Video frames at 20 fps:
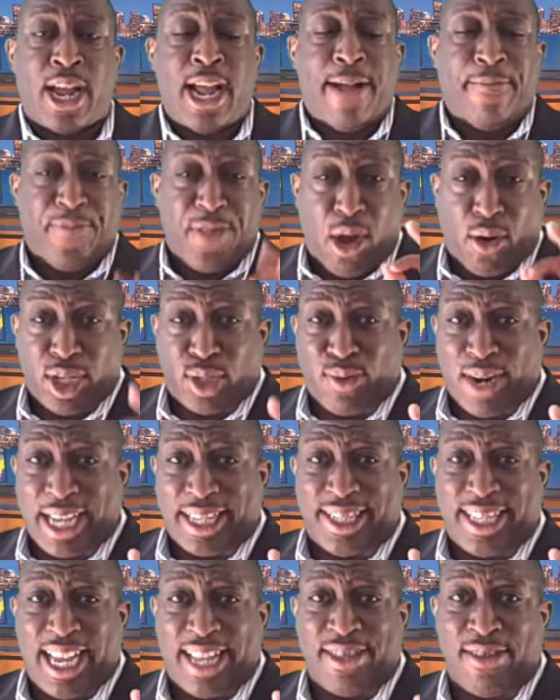Notice what I
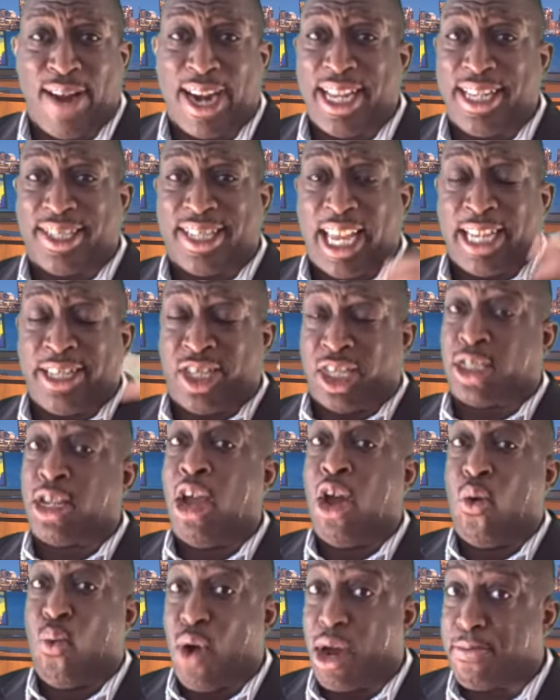said there. I didn't say just
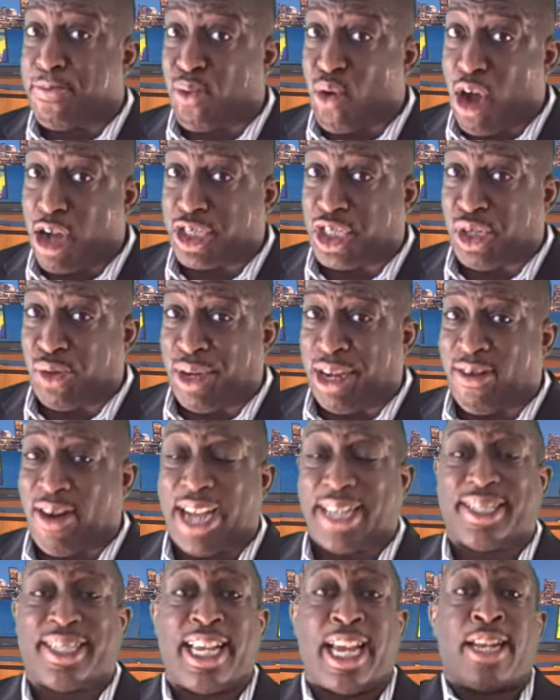what brought you here. I
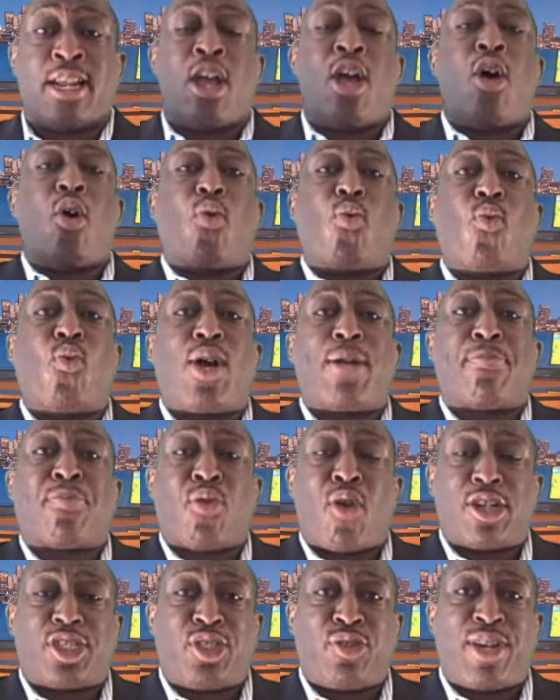said what
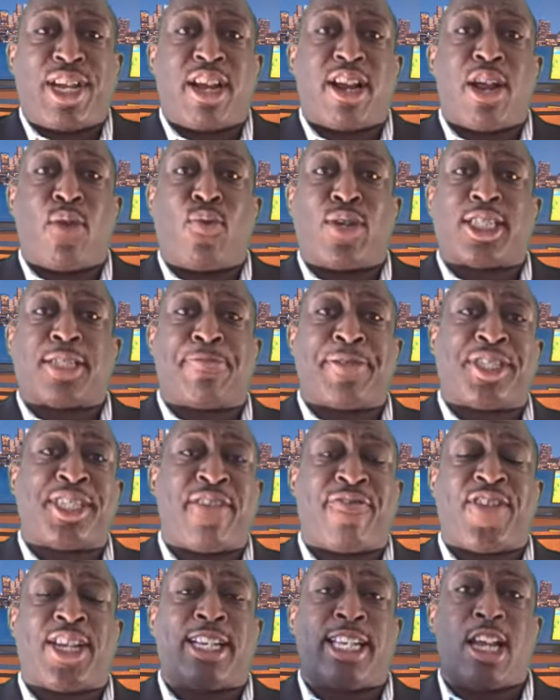brought you here and what
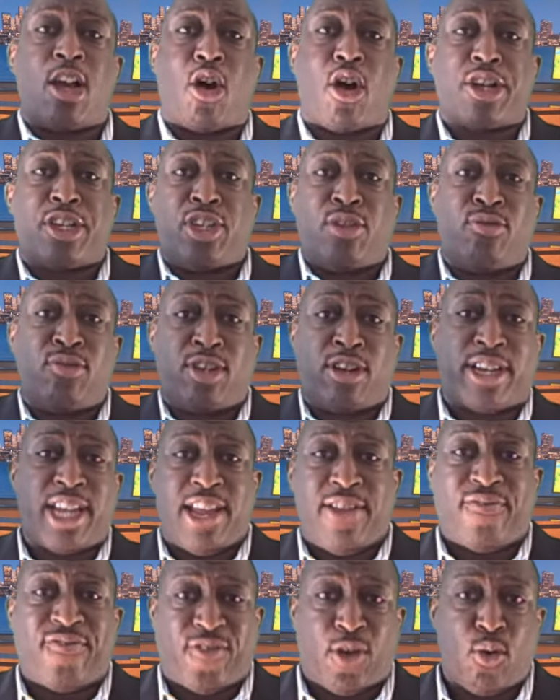specifically are you looking
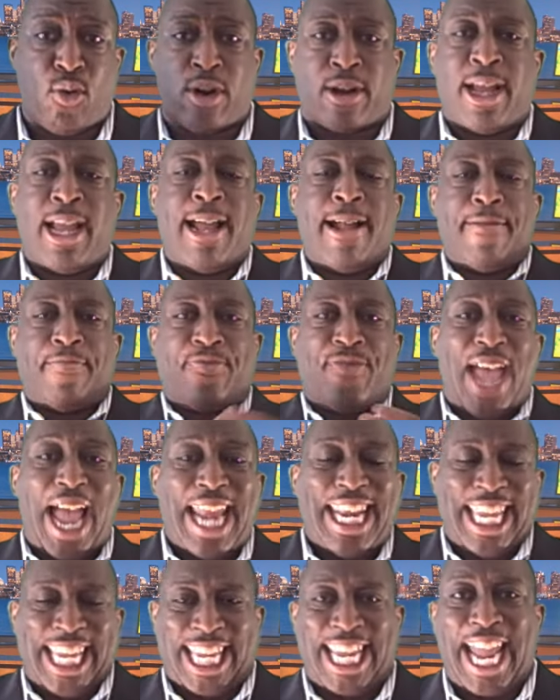for. That
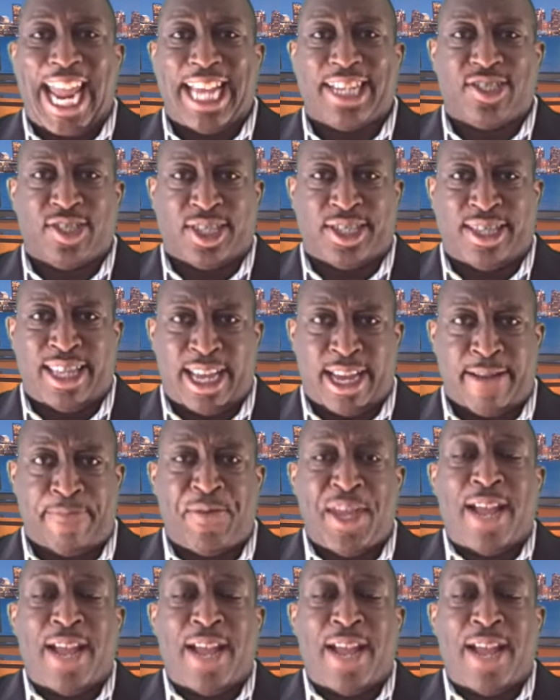engages them.